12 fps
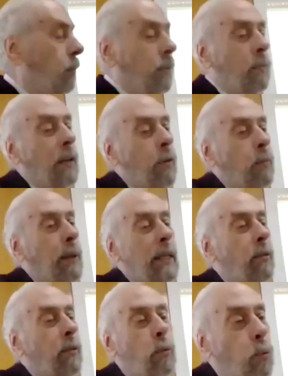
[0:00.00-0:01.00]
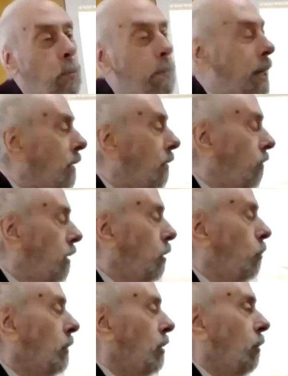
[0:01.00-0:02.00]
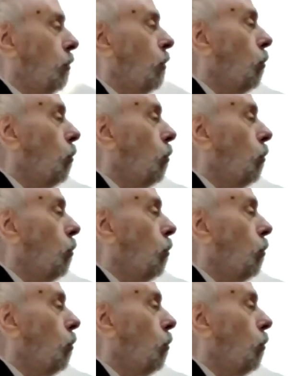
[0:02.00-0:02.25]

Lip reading: Will explain too many things with this.